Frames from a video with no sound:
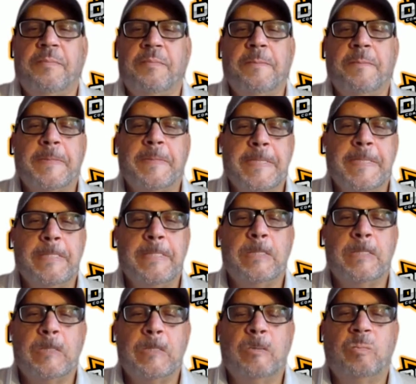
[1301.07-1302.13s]

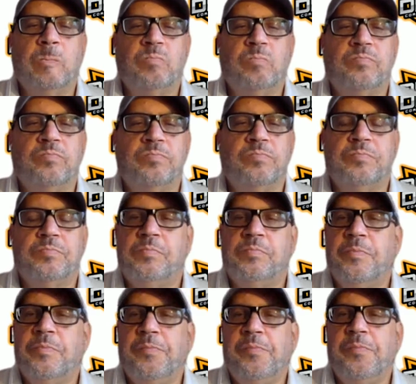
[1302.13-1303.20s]

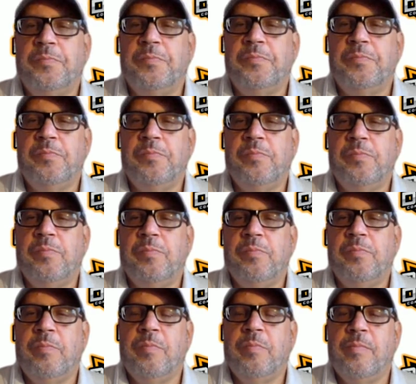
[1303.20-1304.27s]

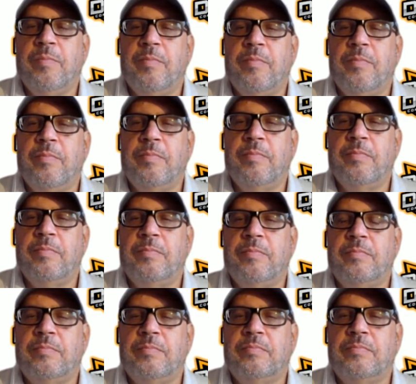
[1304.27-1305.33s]

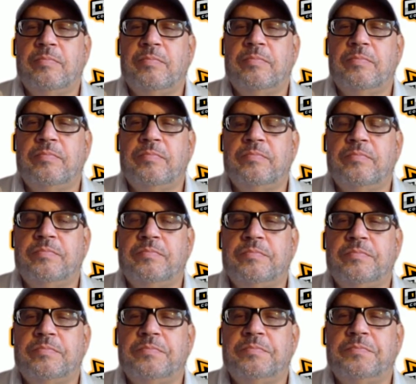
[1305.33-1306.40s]

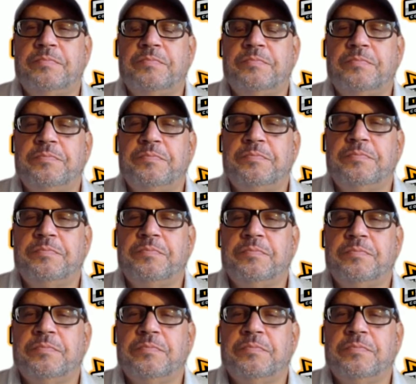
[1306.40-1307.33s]
The person shown says nothing.